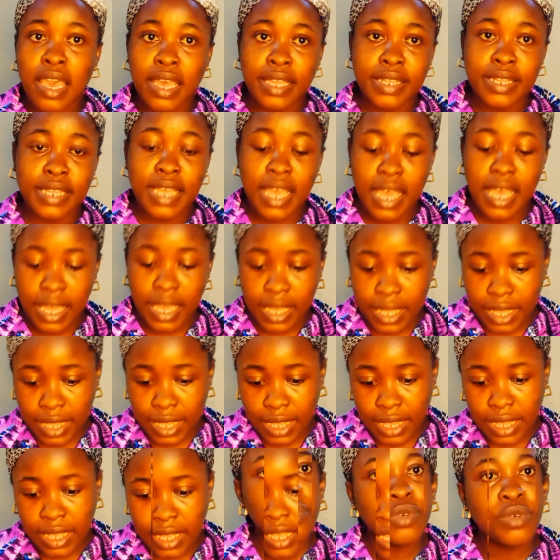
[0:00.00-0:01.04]

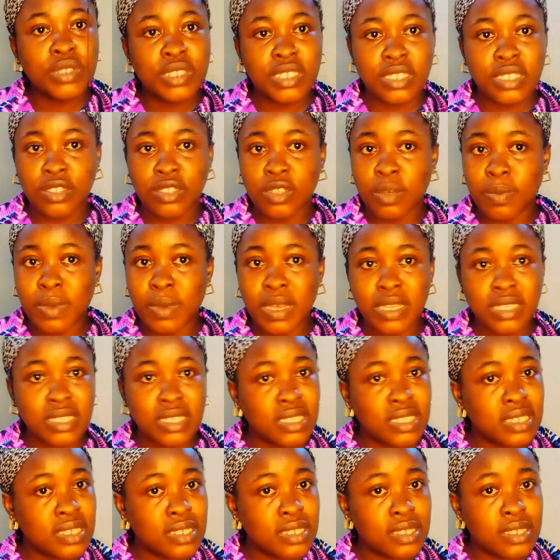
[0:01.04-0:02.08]
headache, mood
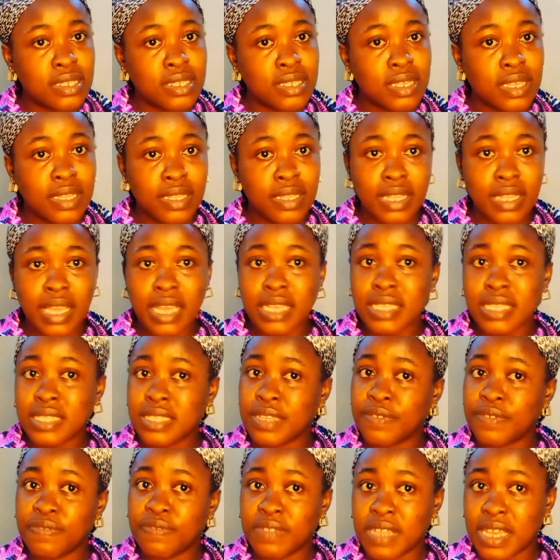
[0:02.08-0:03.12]
disturbances, neck
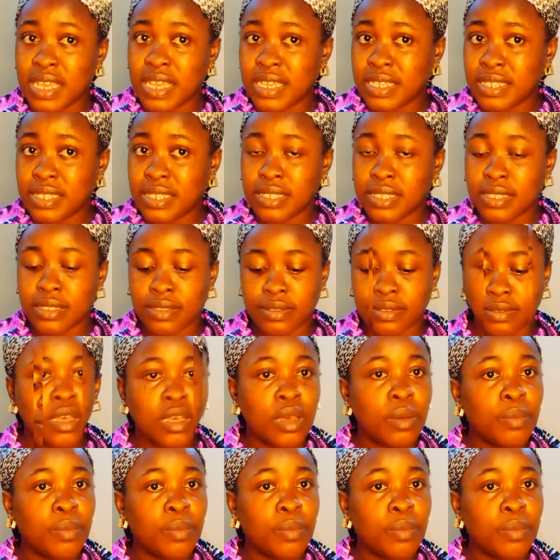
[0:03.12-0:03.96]
stiffness,